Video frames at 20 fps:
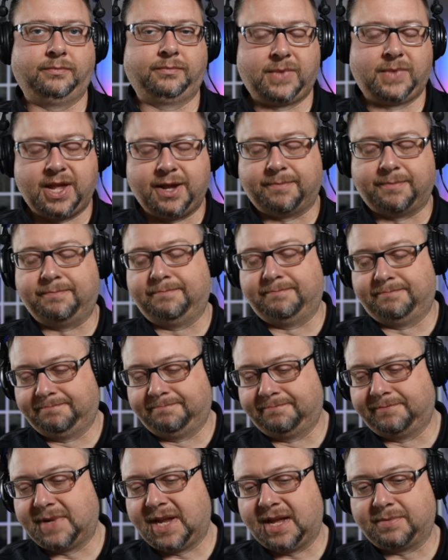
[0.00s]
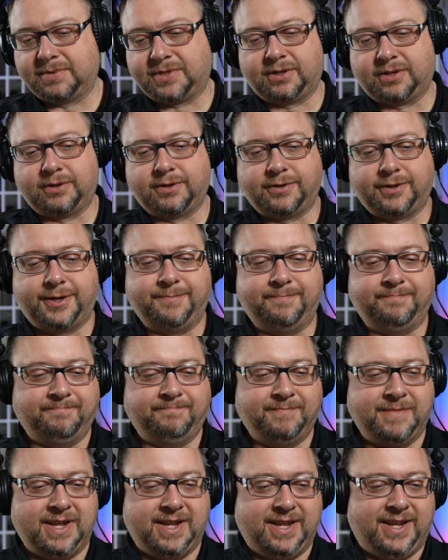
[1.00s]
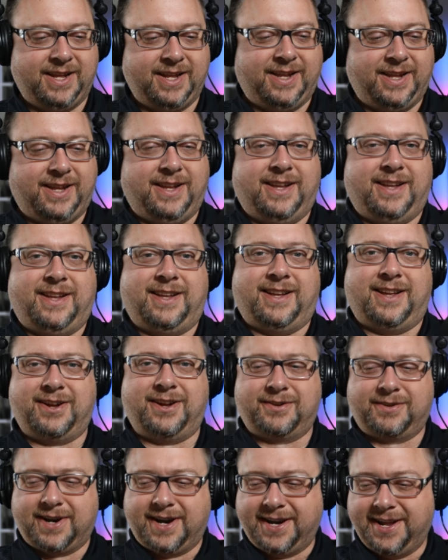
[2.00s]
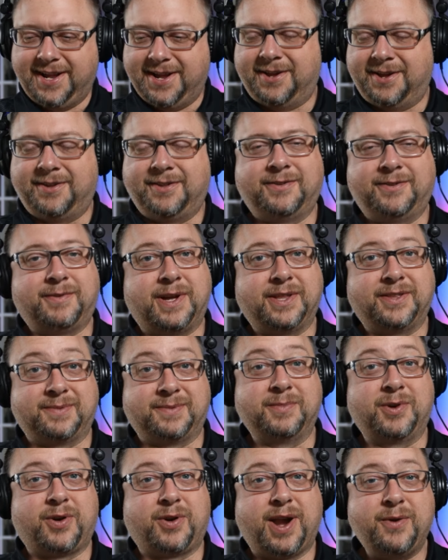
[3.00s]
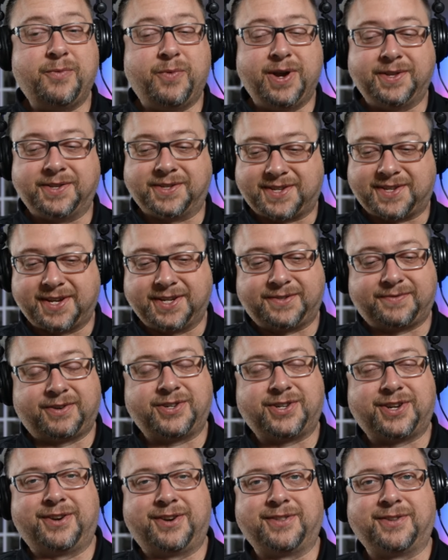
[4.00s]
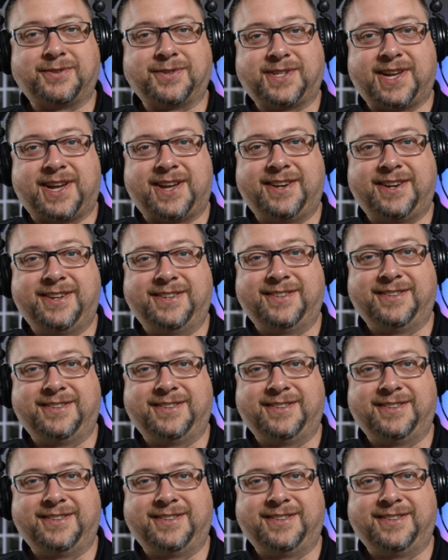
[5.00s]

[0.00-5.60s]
Yep. Absolutely. Alrighty. Well, some great wins. Thanks for sharing those, Todd.